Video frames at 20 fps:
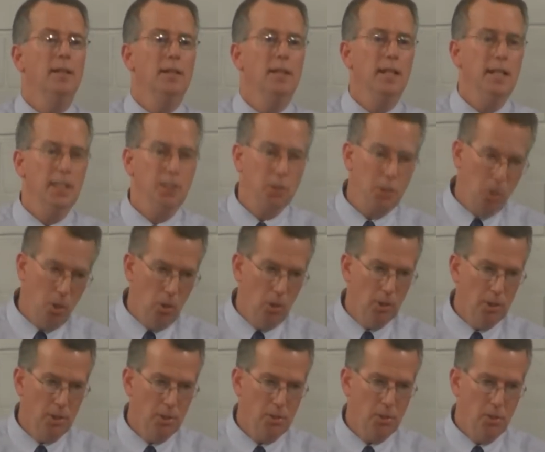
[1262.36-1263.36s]
that He has
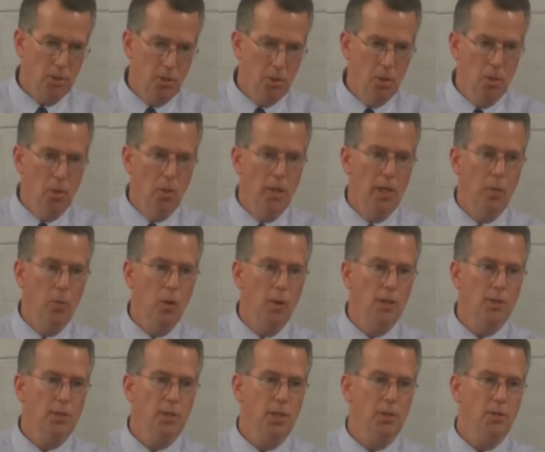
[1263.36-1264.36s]
called us to do. He
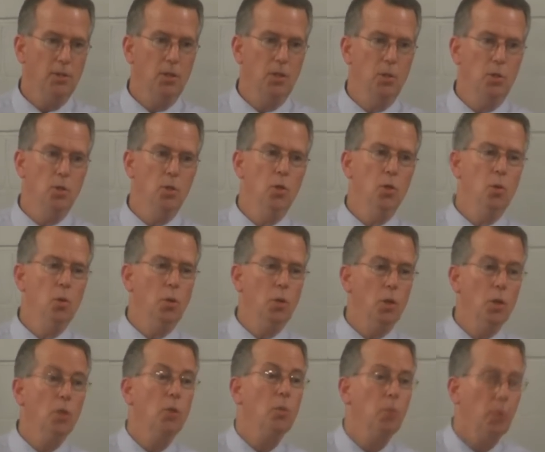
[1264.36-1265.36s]
wants us to do
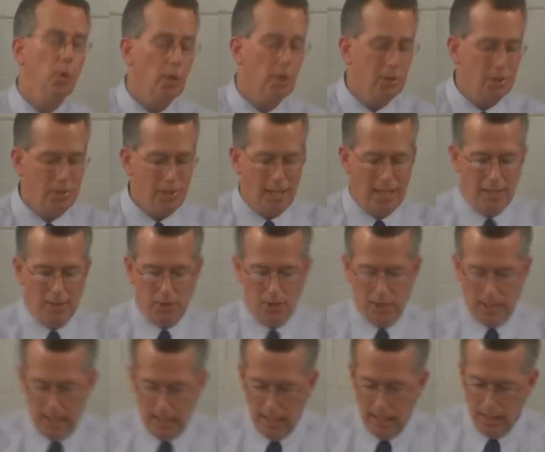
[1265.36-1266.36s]
good works as
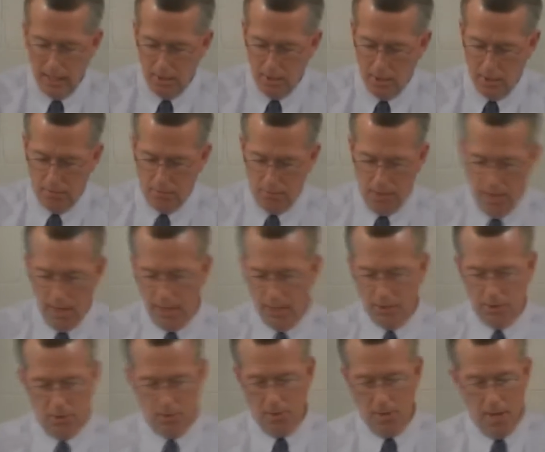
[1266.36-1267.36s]
He
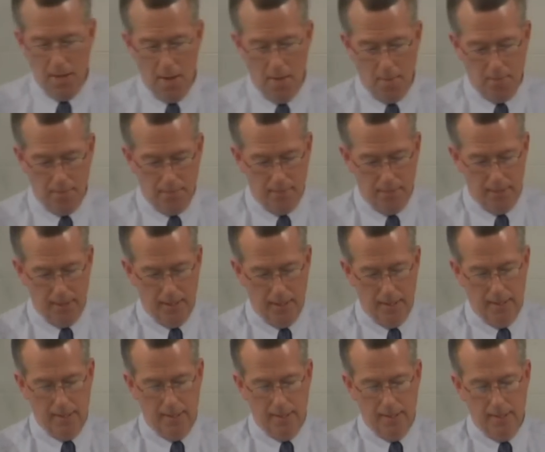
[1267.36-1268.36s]
defines them.
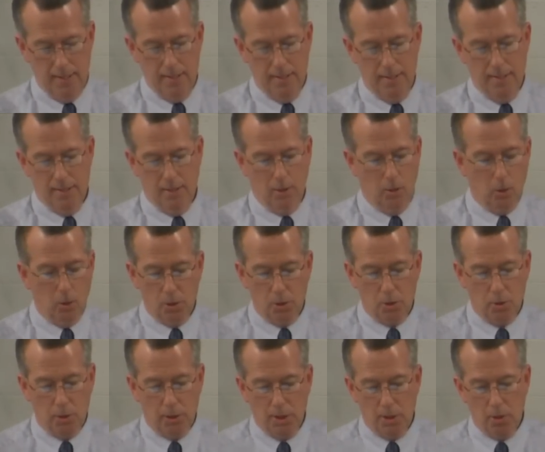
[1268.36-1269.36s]
The Lord has
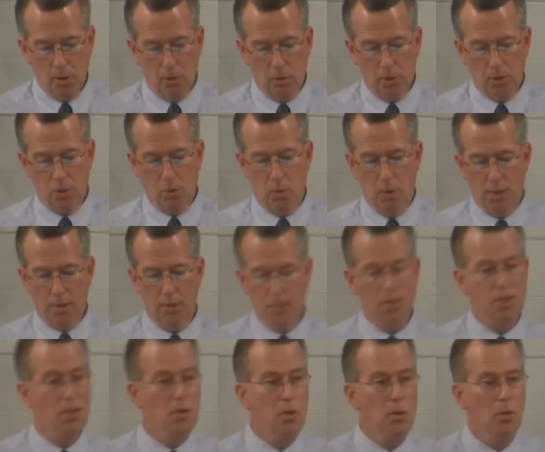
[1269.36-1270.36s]
really told us what to
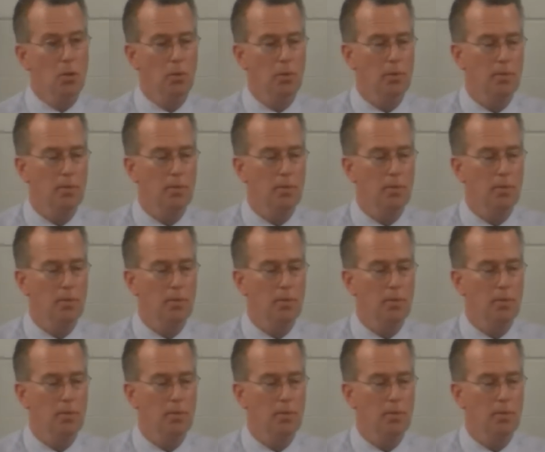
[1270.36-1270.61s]
do